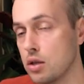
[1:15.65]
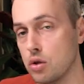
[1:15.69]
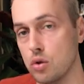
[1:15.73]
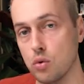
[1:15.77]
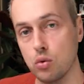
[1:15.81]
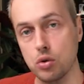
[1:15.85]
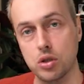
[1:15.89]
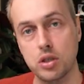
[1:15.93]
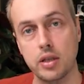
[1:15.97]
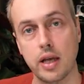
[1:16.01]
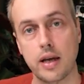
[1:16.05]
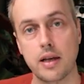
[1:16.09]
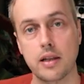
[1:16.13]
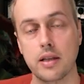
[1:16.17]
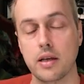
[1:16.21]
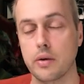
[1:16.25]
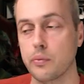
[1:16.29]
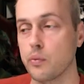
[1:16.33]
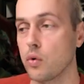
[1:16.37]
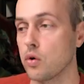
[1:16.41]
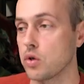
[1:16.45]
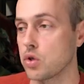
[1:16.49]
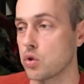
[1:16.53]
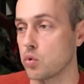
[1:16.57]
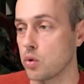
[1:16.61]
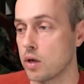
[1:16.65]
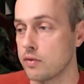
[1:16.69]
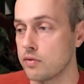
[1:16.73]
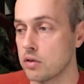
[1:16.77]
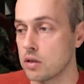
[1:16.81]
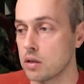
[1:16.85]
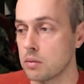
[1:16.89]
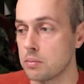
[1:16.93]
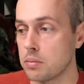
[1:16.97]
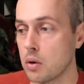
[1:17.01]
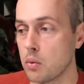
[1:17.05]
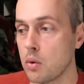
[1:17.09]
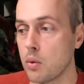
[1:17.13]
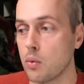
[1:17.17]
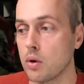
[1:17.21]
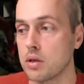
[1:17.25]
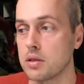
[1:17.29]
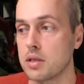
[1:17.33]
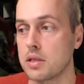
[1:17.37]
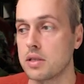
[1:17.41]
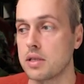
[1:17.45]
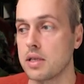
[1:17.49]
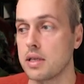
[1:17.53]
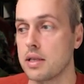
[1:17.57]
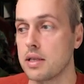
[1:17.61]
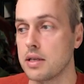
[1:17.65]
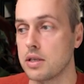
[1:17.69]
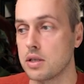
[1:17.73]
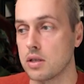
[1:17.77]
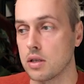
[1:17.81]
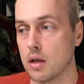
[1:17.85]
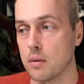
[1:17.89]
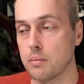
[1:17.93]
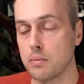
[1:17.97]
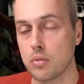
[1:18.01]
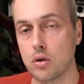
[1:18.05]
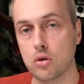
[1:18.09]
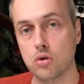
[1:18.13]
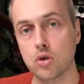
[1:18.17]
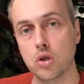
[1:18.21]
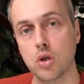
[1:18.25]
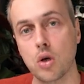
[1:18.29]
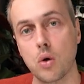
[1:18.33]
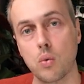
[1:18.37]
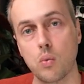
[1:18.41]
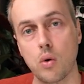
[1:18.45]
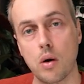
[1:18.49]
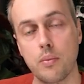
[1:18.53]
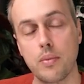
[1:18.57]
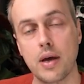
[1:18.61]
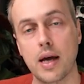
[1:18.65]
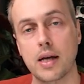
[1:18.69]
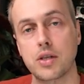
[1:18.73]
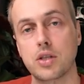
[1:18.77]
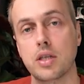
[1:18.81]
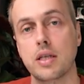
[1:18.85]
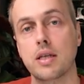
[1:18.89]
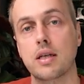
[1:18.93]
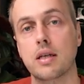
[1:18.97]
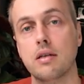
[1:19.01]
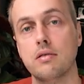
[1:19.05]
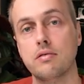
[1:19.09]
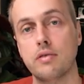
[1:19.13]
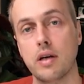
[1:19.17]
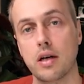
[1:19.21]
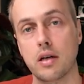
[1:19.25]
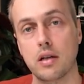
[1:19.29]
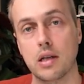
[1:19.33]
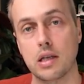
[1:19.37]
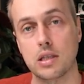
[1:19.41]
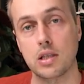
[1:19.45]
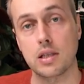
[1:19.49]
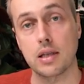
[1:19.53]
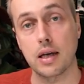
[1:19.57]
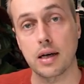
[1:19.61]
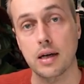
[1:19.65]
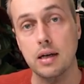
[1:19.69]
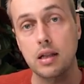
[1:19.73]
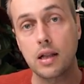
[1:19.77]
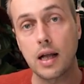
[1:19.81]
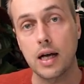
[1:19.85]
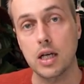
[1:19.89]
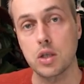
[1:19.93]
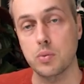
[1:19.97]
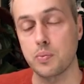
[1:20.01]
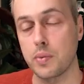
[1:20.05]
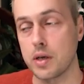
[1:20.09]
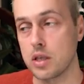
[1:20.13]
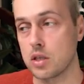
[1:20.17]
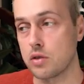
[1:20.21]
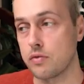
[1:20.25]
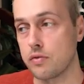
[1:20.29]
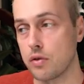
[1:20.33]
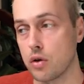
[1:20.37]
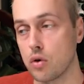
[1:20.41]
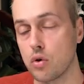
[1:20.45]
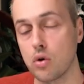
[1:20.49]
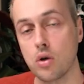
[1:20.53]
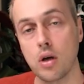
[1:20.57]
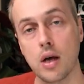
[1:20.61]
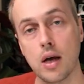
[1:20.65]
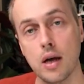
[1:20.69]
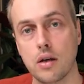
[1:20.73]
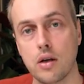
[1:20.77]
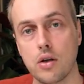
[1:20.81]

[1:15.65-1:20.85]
no styling whatsoever, but we want to see these numbers when we actually convert this to a class-based view